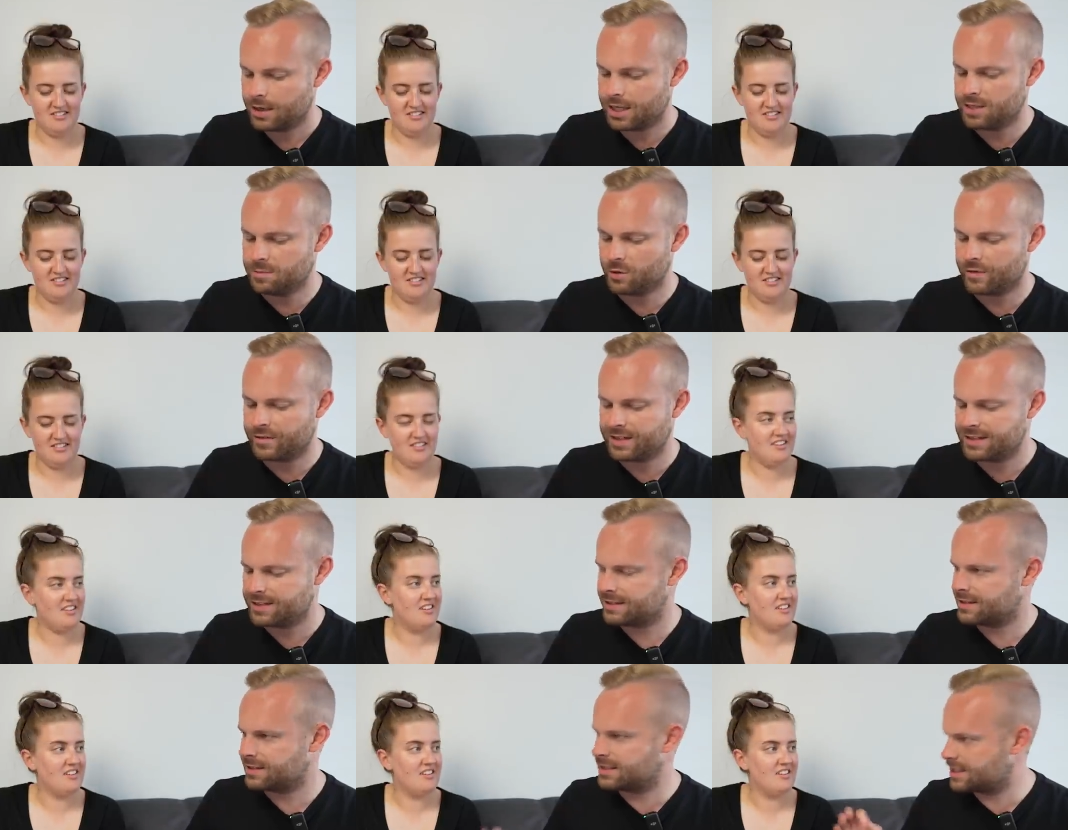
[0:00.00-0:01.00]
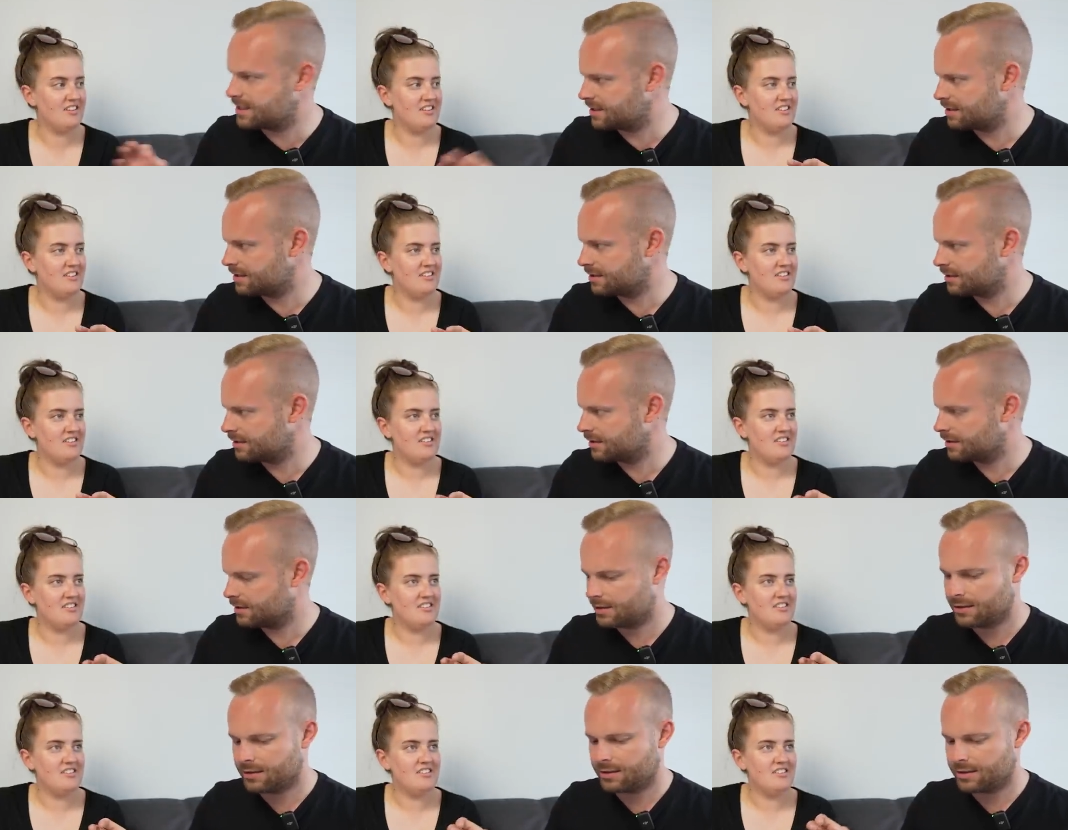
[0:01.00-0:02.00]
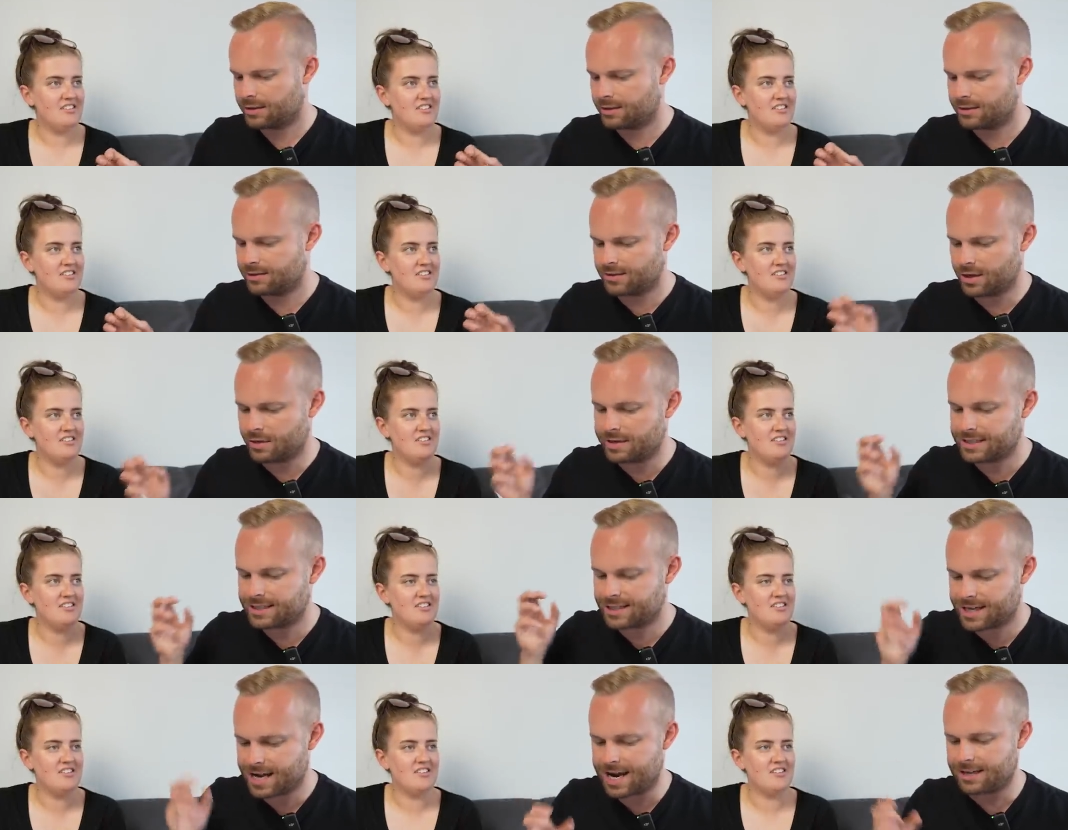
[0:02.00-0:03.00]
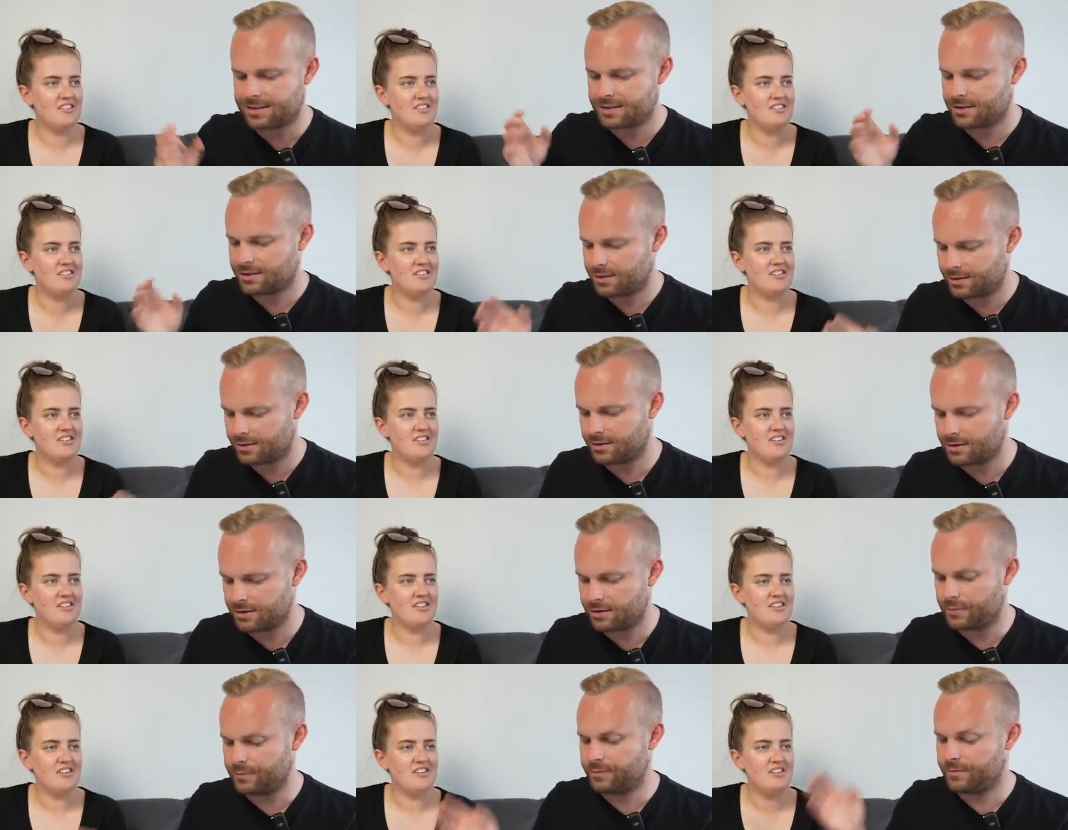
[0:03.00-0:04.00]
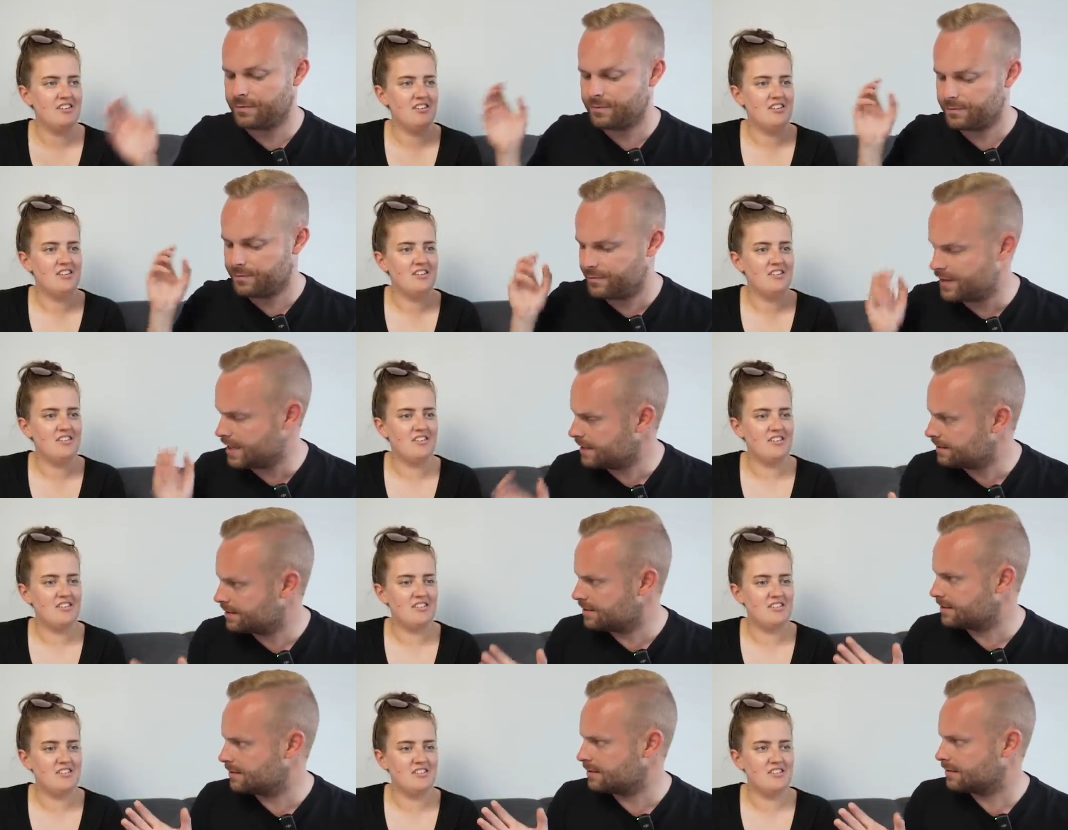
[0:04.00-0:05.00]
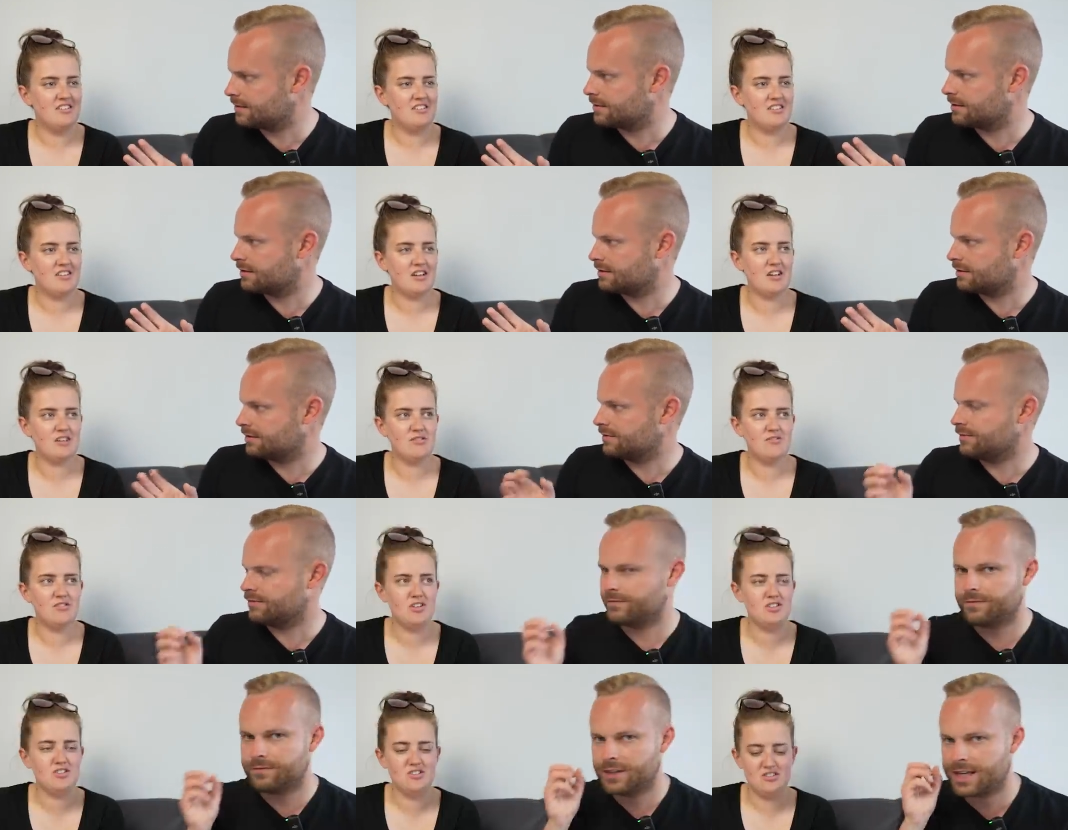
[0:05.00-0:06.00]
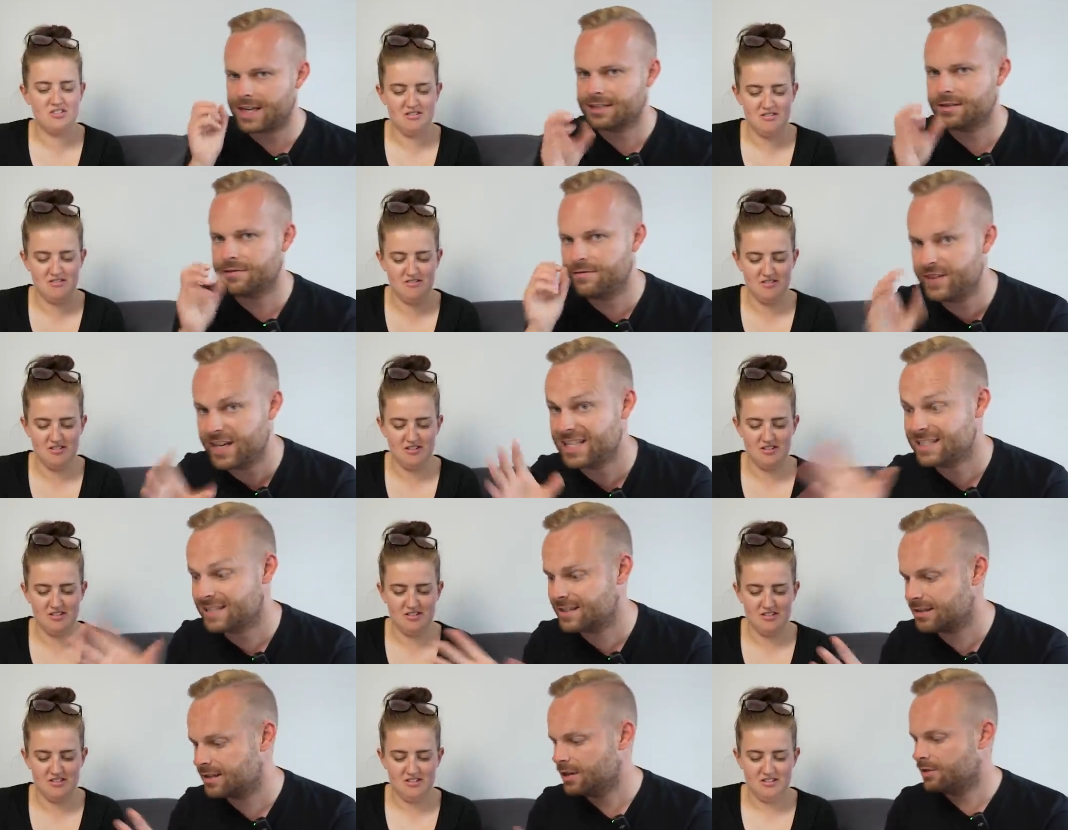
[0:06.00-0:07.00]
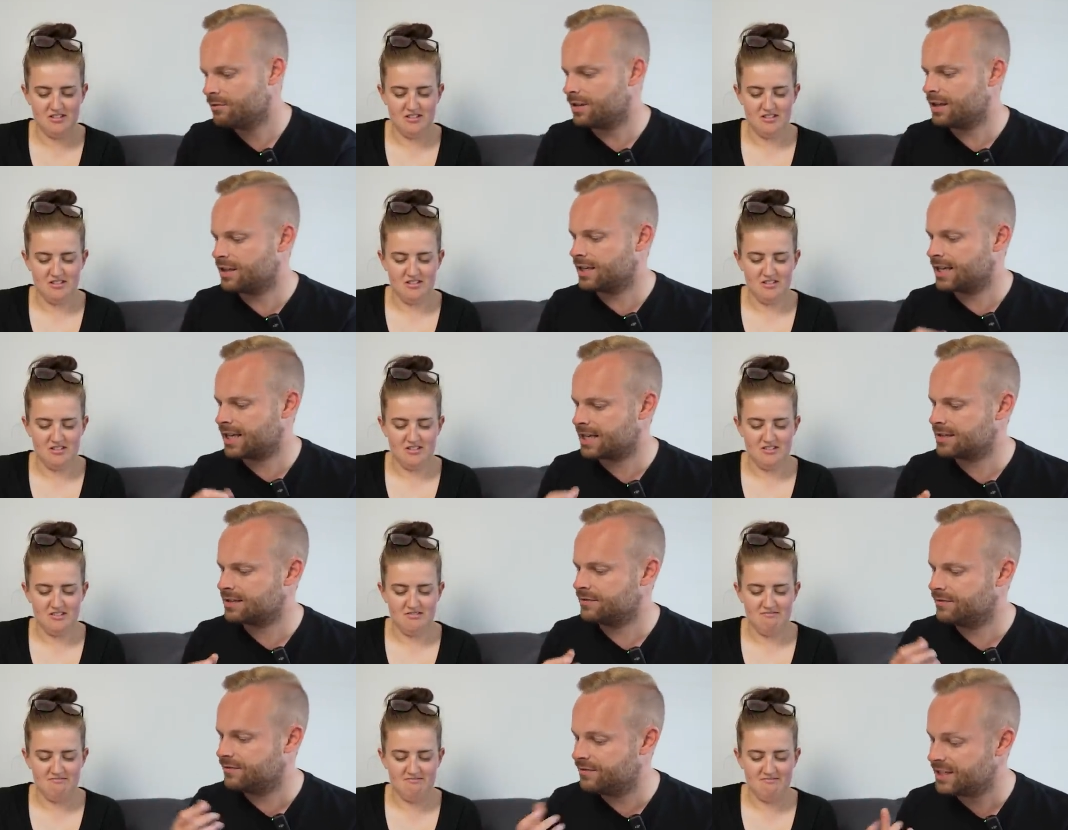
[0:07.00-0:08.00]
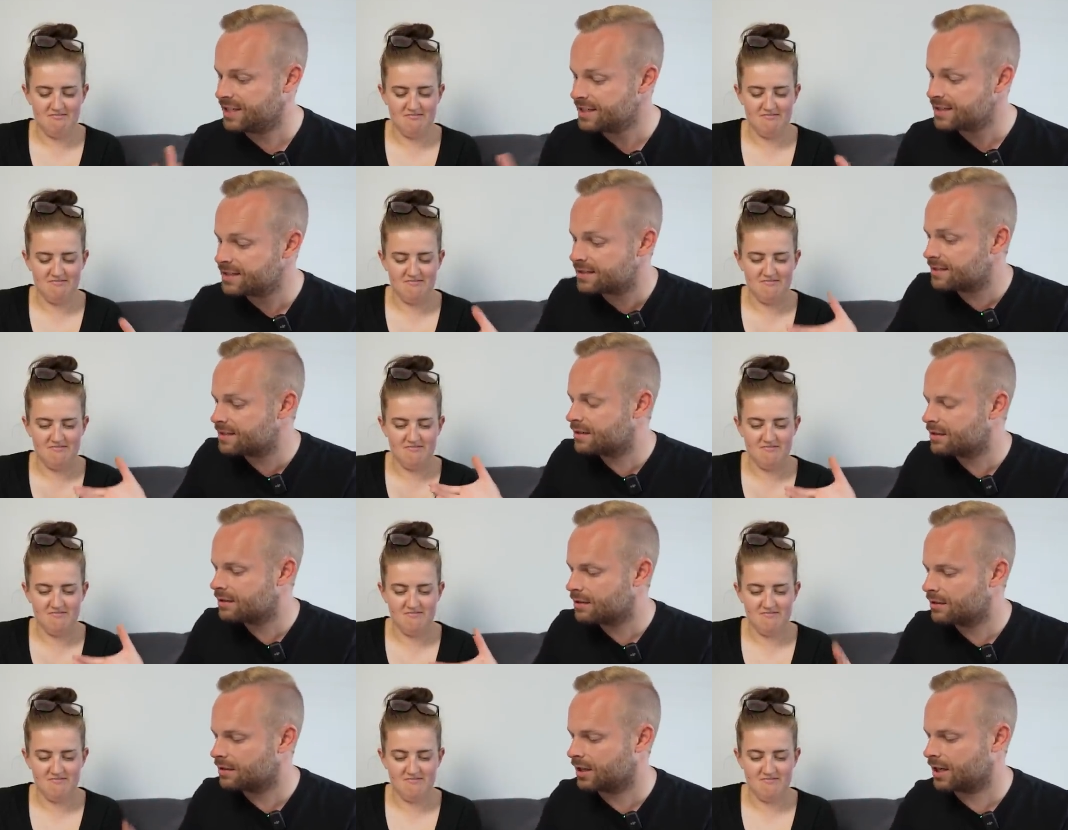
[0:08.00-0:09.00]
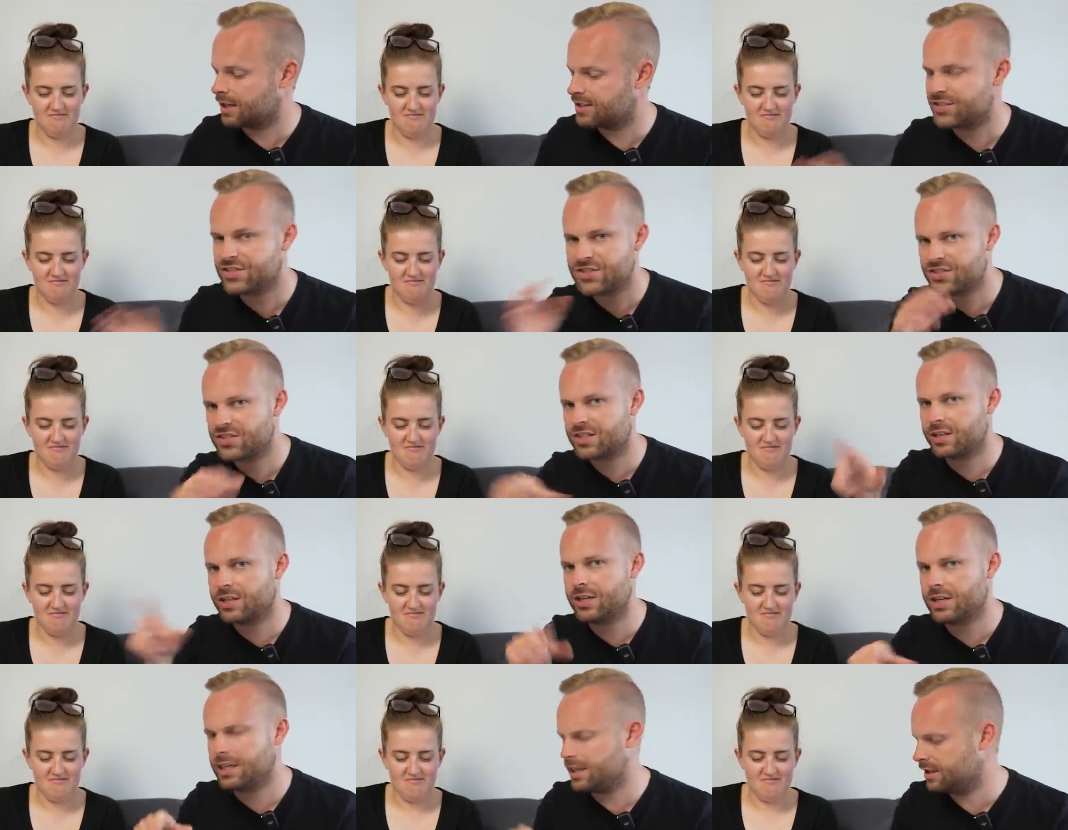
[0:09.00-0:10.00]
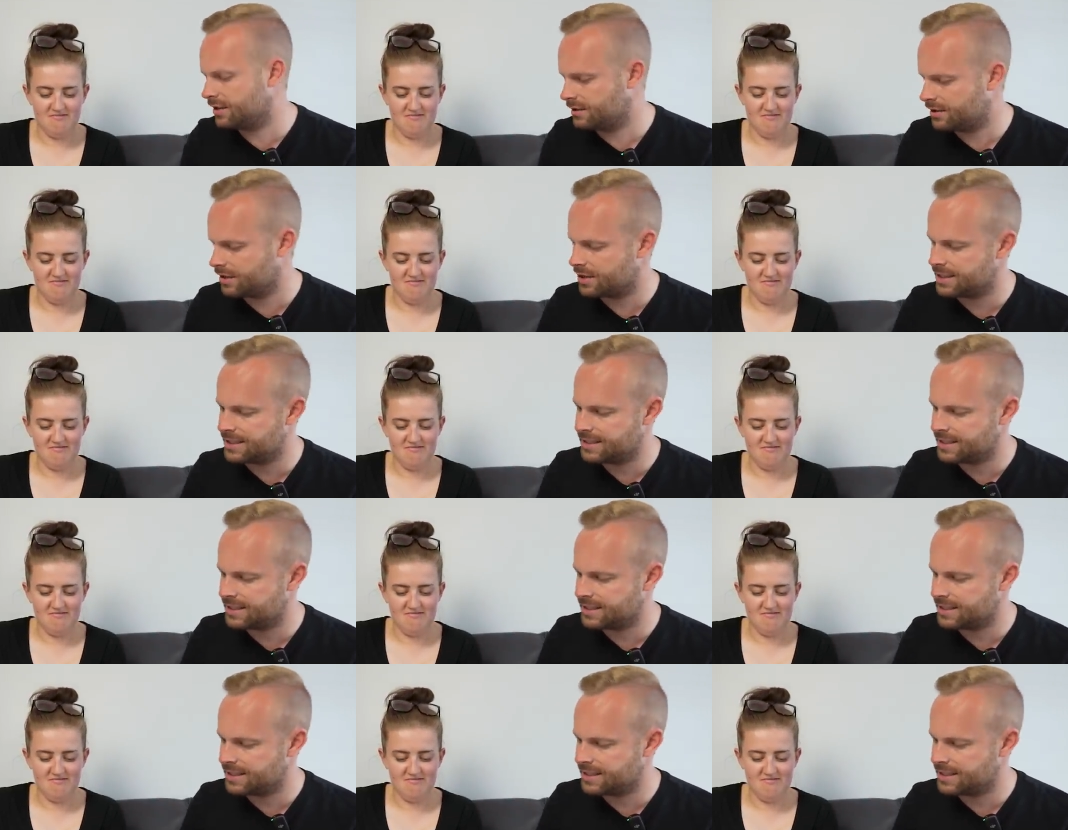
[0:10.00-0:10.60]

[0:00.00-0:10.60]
Speaker 1: is more of a t. So it's cat of vits.
Speaker 2: Katowice?
Speaker 1: Katowice. Rather than a Katowice, like a curly, curly